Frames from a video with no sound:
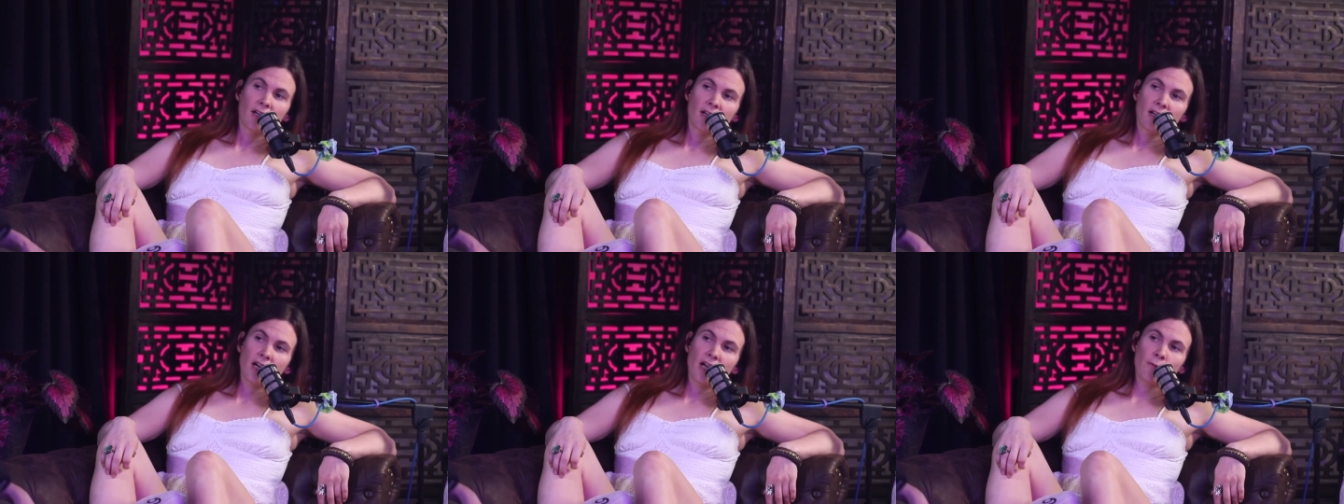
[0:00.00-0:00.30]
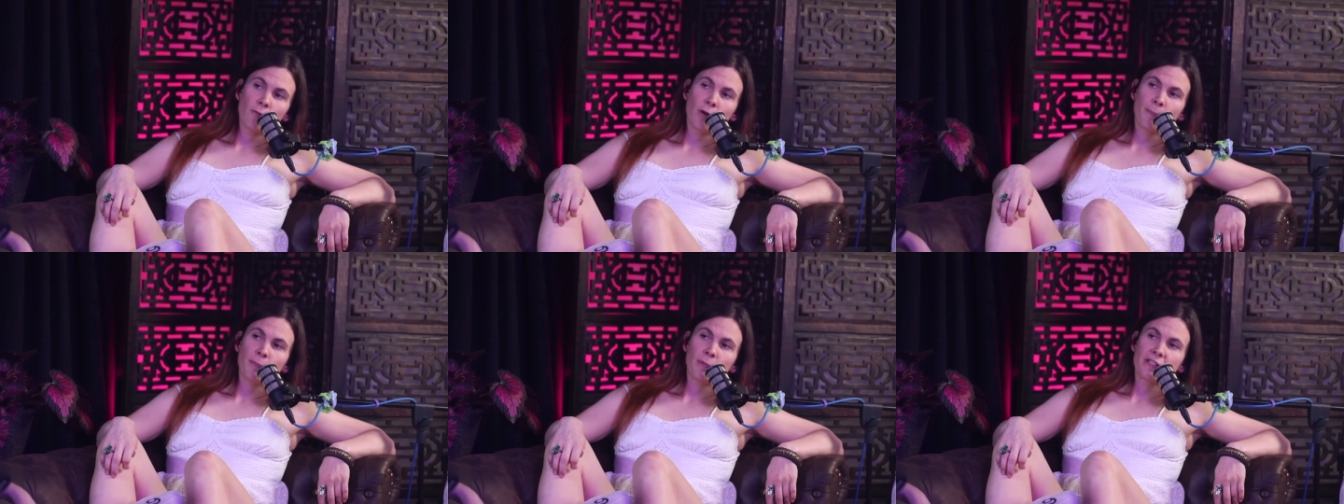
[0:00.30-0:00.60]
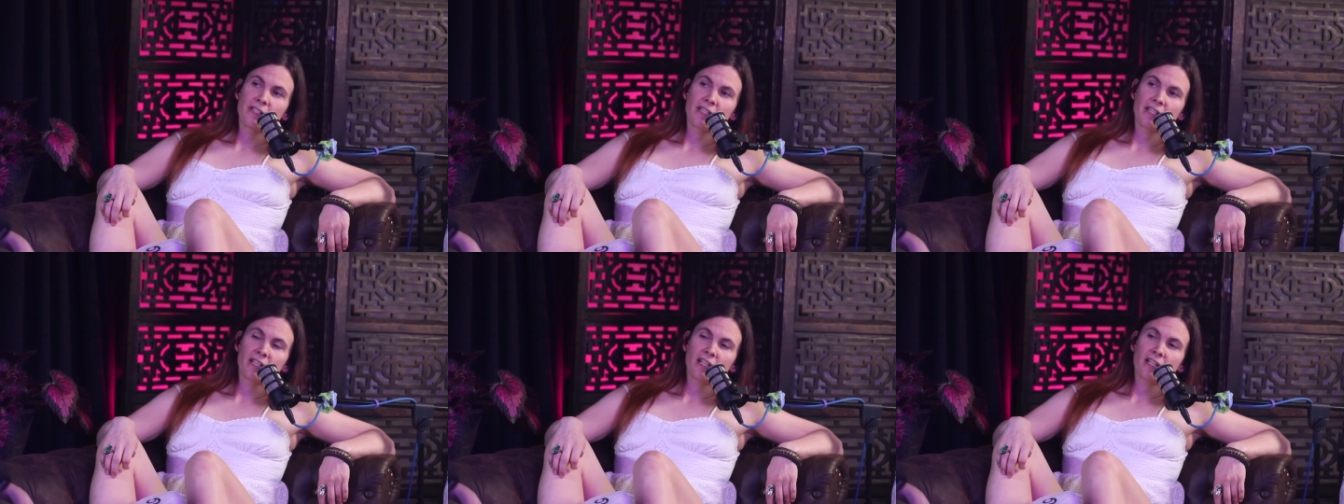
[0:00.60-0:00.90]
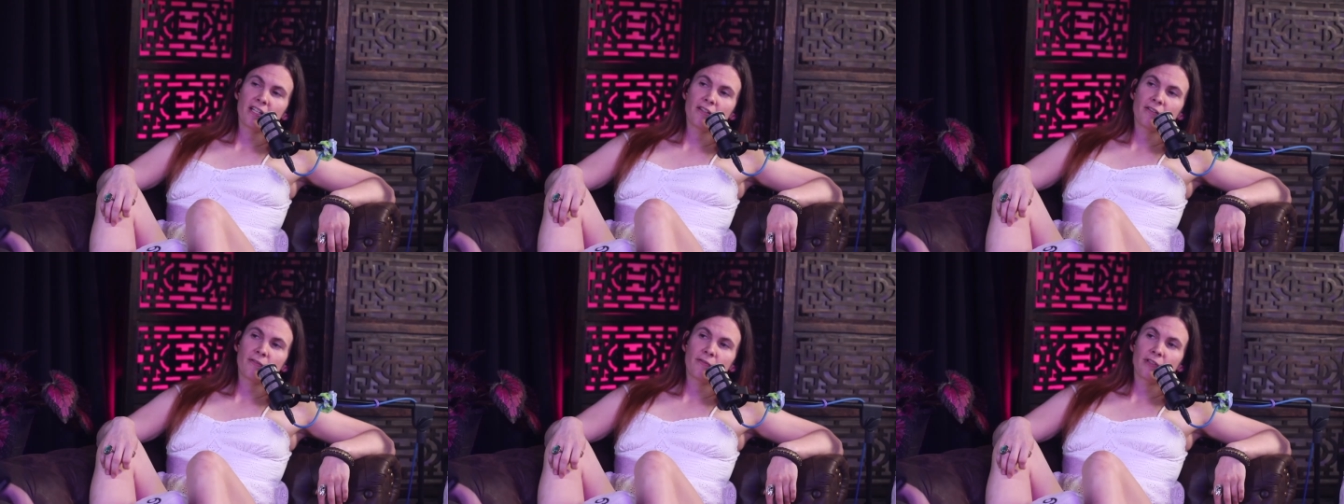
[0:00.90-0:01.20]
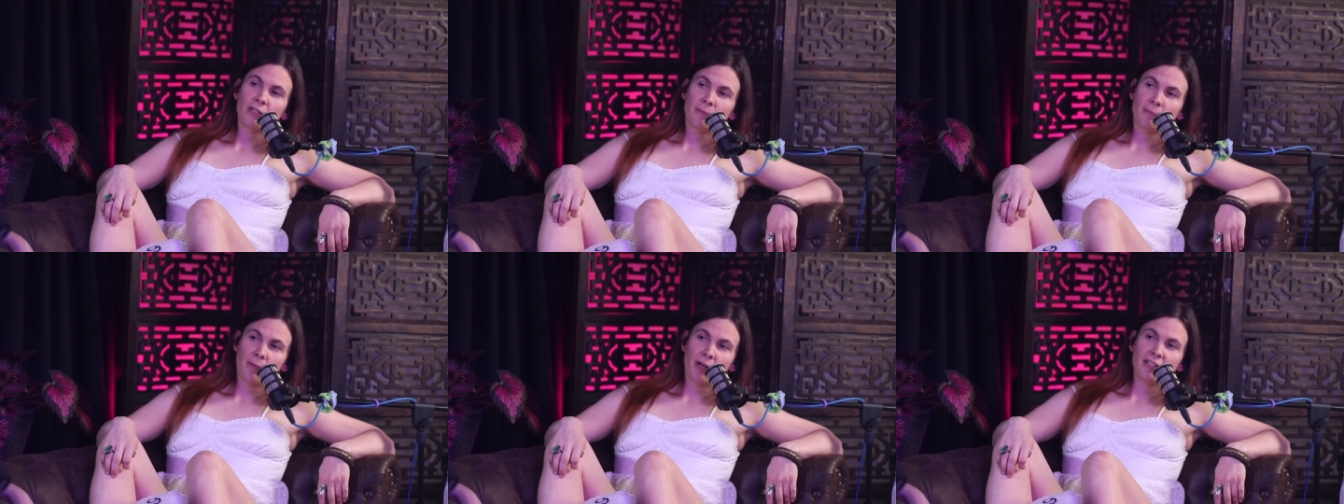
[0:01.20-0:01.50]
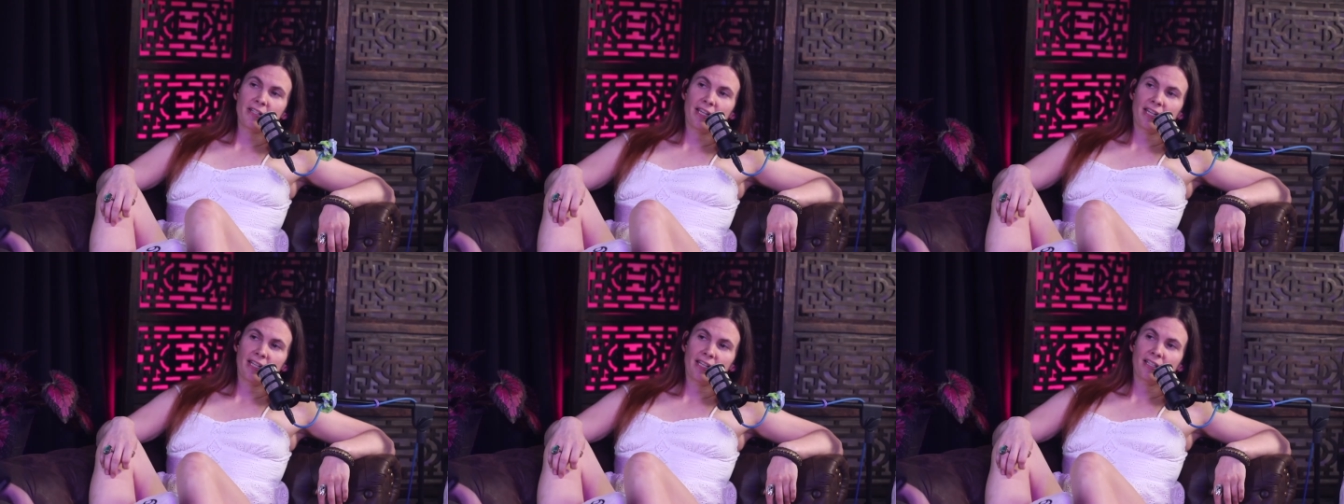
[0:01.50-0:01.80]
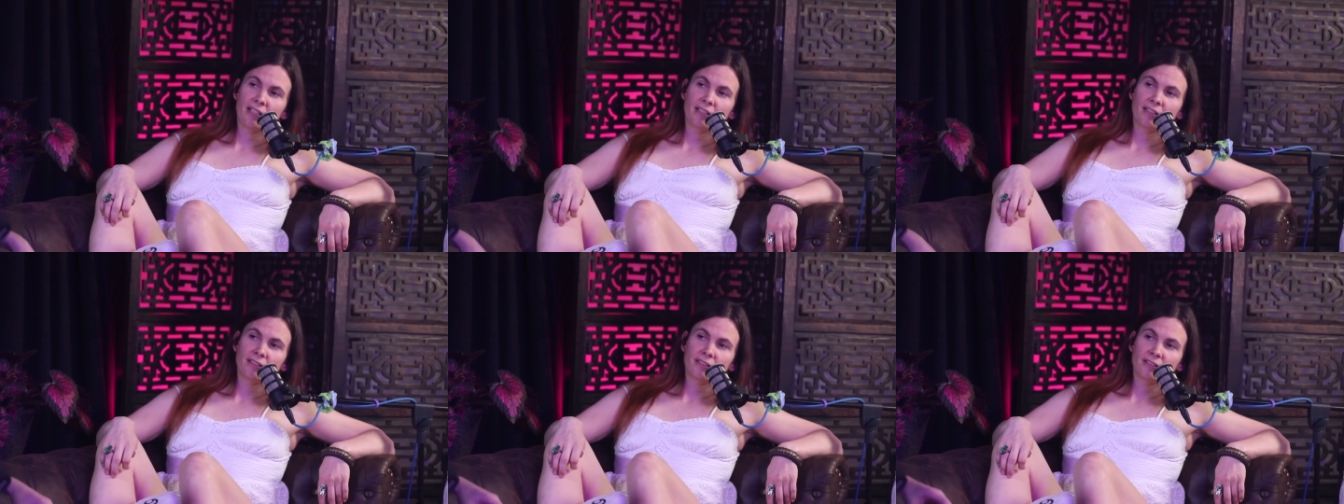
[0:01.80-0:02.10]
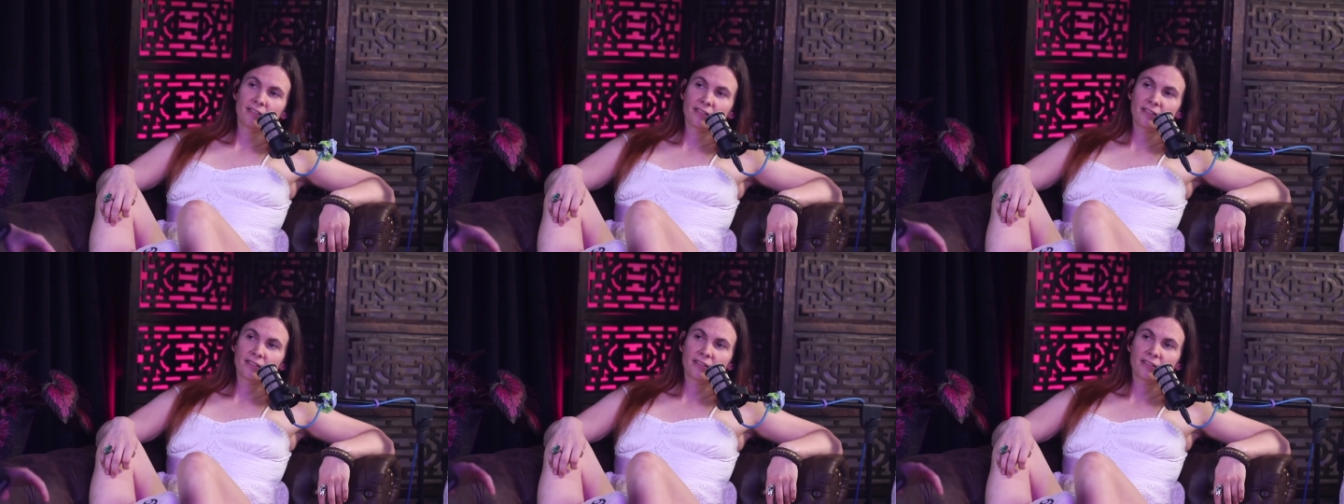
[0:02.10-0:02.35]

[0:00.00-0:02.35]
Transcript: a representative Montana? in Montana. Oh.